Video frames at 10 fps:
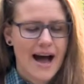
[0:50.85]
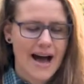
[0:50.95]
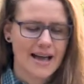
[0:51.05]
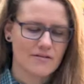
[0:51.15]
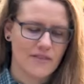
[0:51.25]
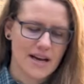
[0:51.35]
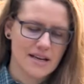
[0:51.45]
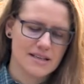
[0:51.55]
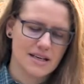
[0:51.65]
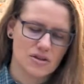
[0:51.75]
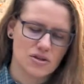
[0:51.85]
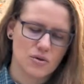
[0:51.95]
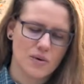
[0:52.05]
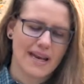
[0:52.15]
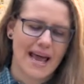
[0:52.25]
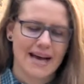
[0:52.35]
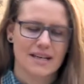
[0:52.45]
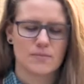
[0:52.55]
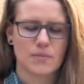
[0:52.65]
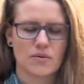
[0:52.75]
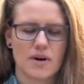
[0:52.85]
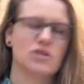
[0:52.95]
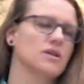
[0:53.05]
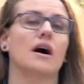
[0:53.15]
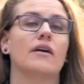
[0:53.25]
I invite us into an exploration